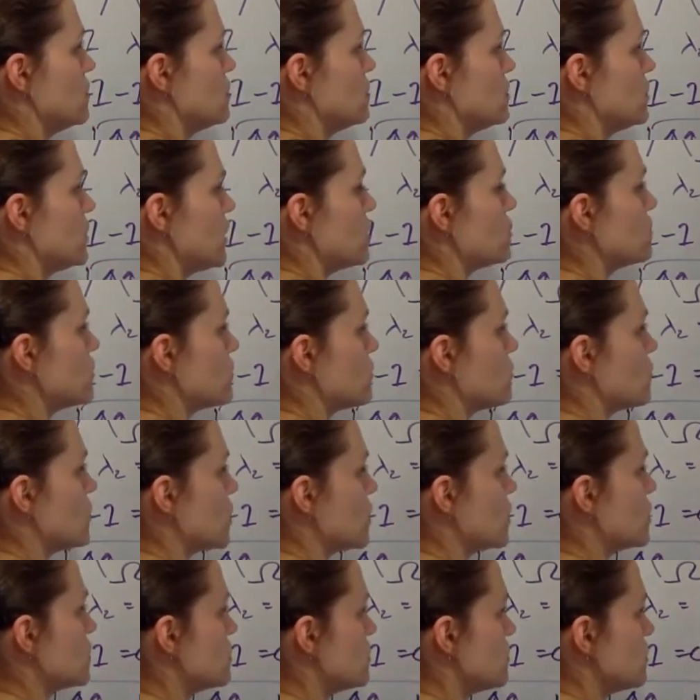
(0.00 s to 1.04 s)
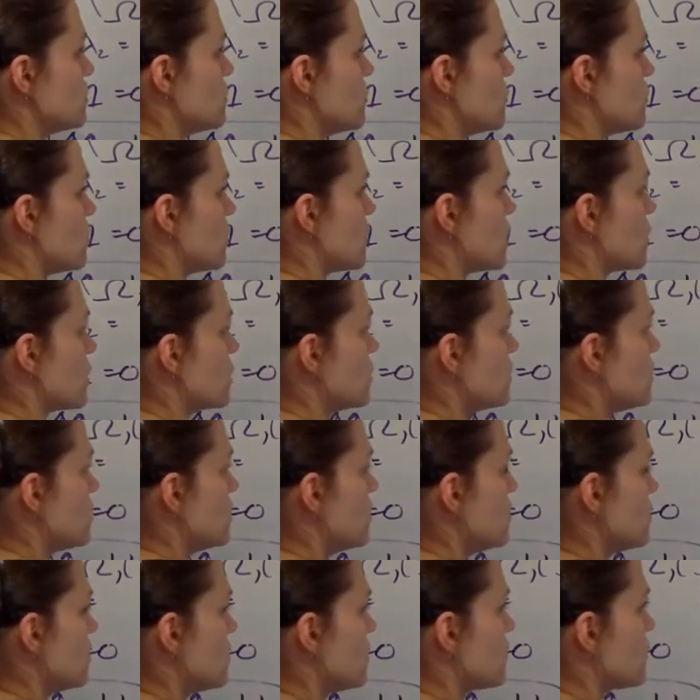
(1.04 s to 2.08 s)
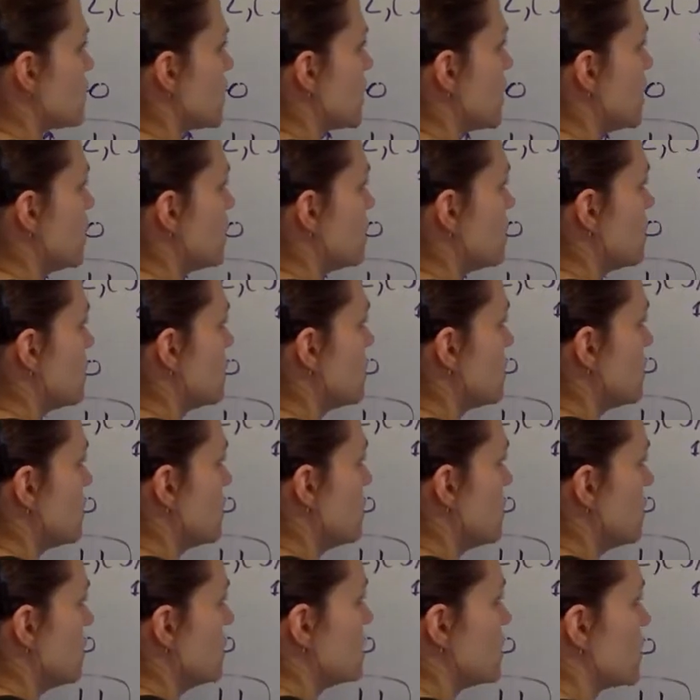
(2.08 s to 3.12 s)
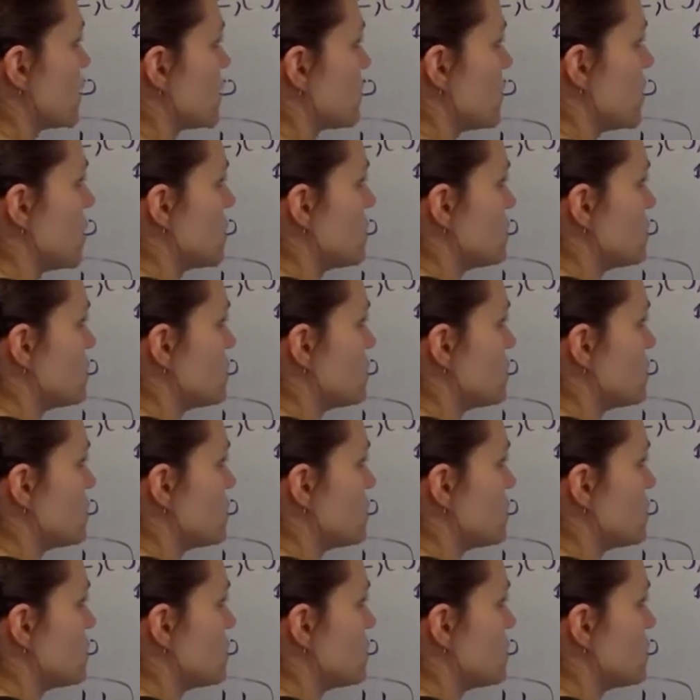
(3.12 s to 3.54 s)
delta 1, or 3 sigma.